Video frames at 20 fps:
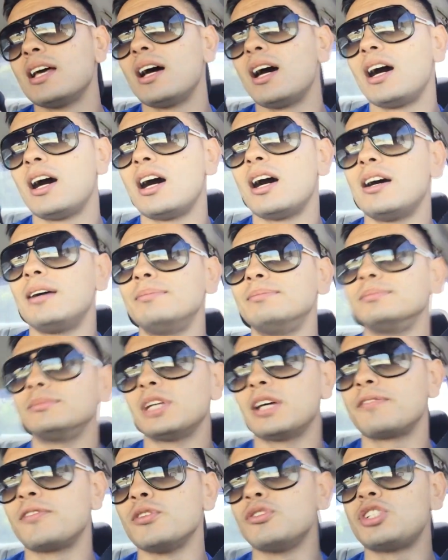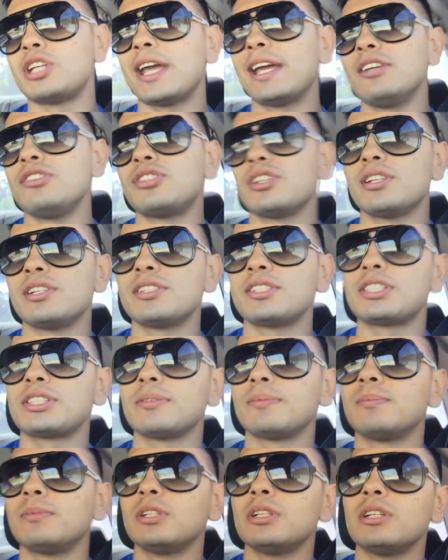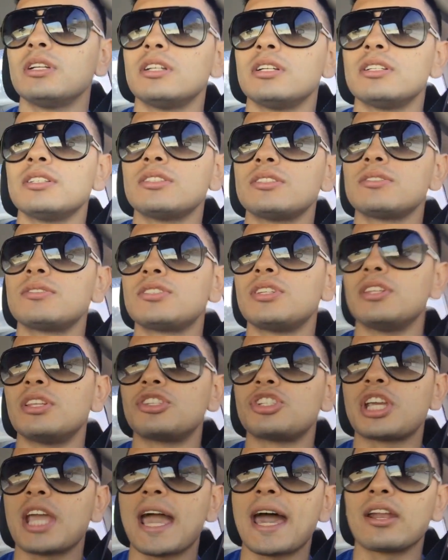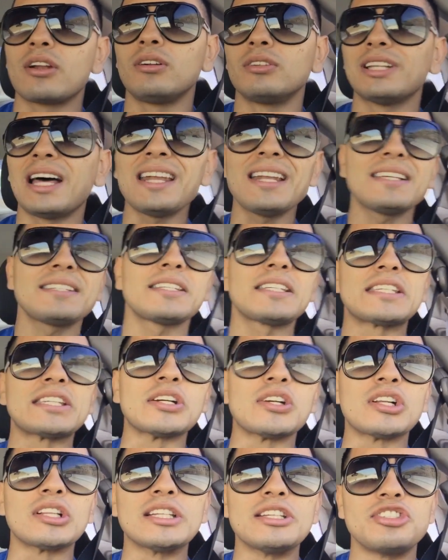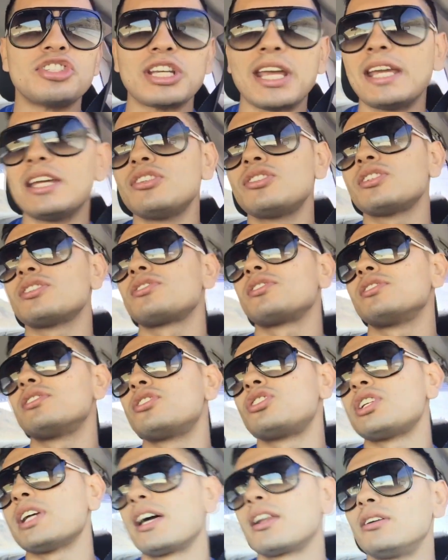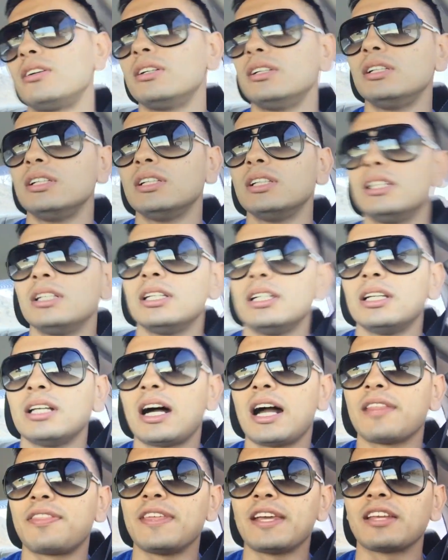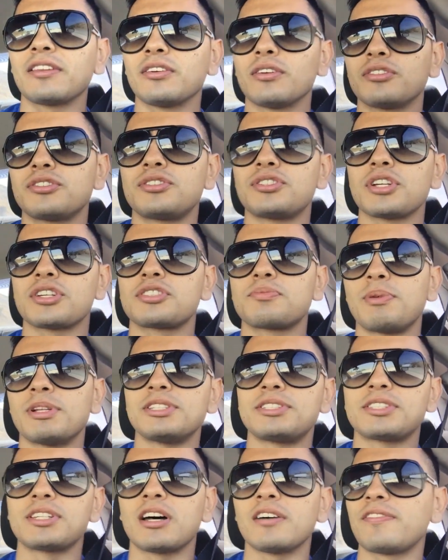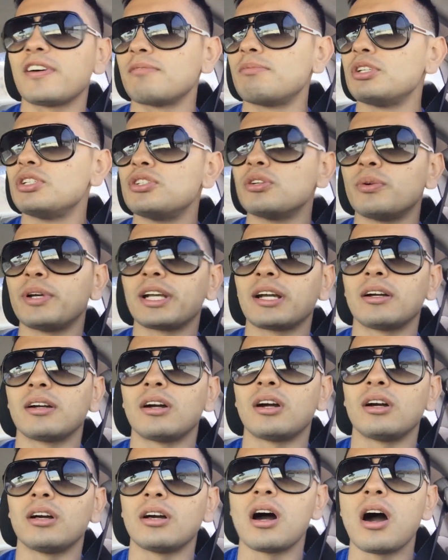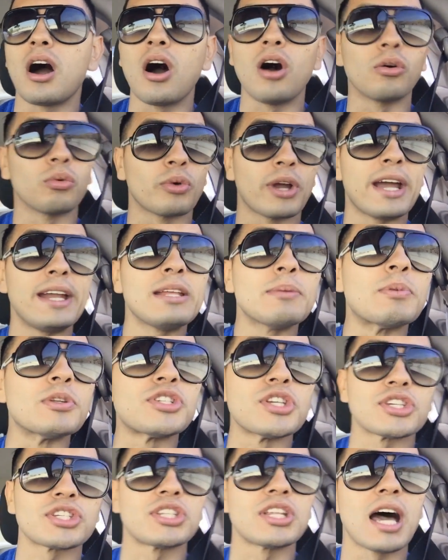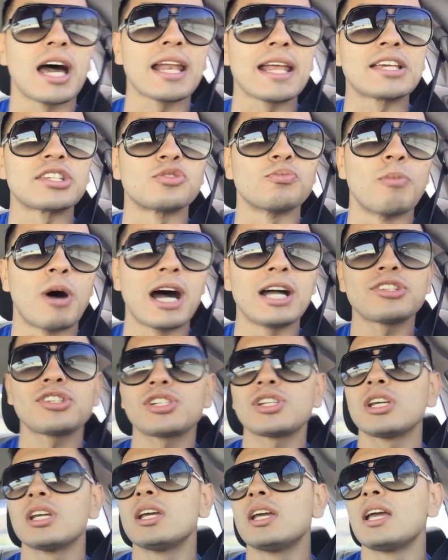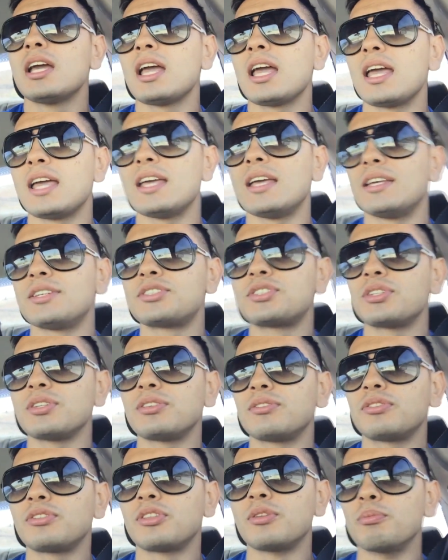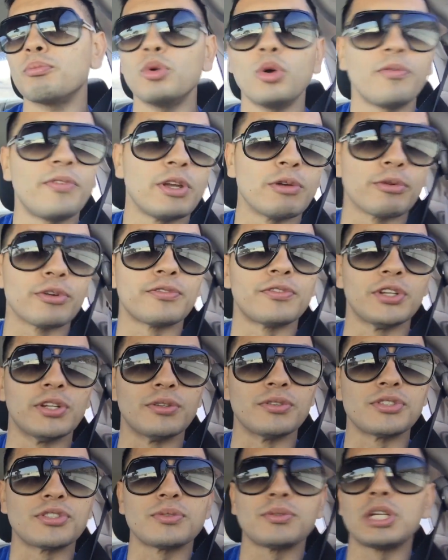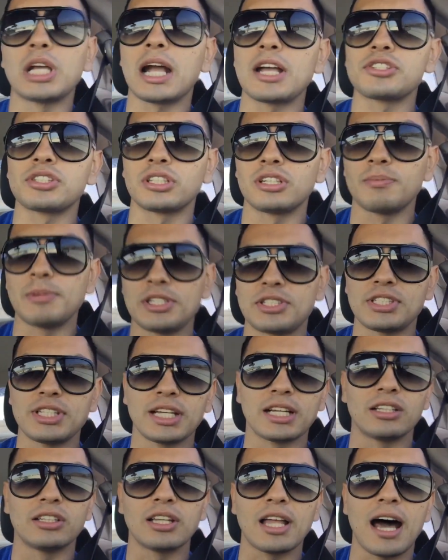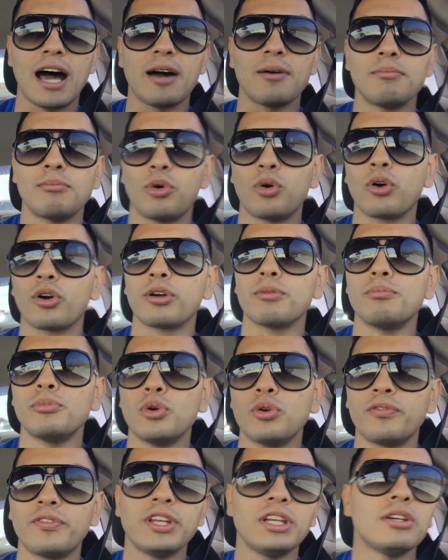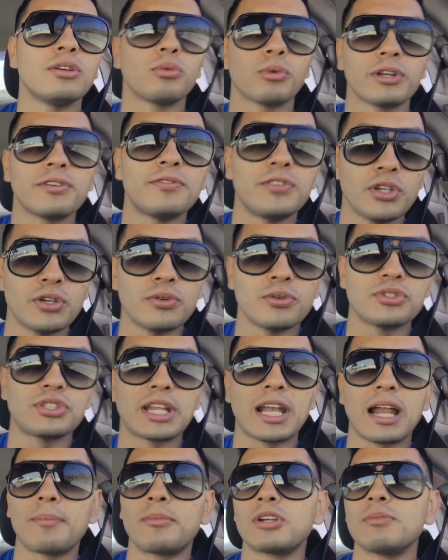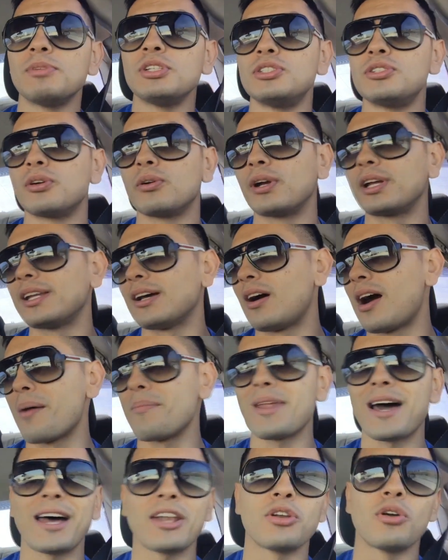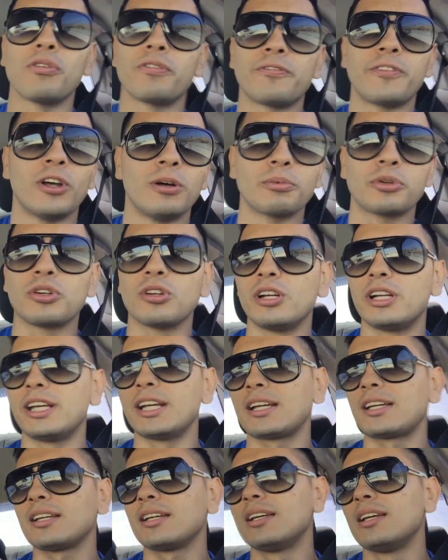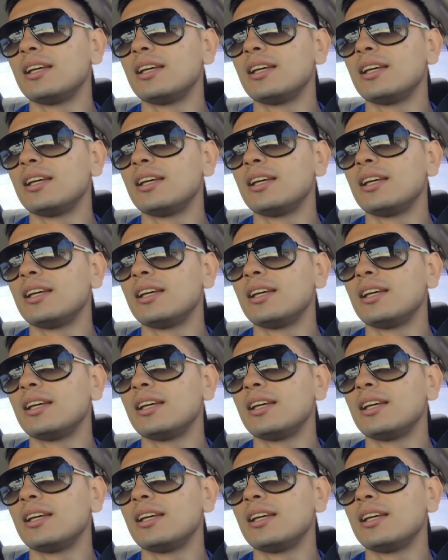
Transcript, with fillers: A few changes to the channel, not necessarily changes to the channel. I think there's just been stuff I've been doing already, but just not as much, is the movie reviews. You guys are going to be seeing a lot more movie reviews that I'm going to be doing. Now, I'm not no film critic.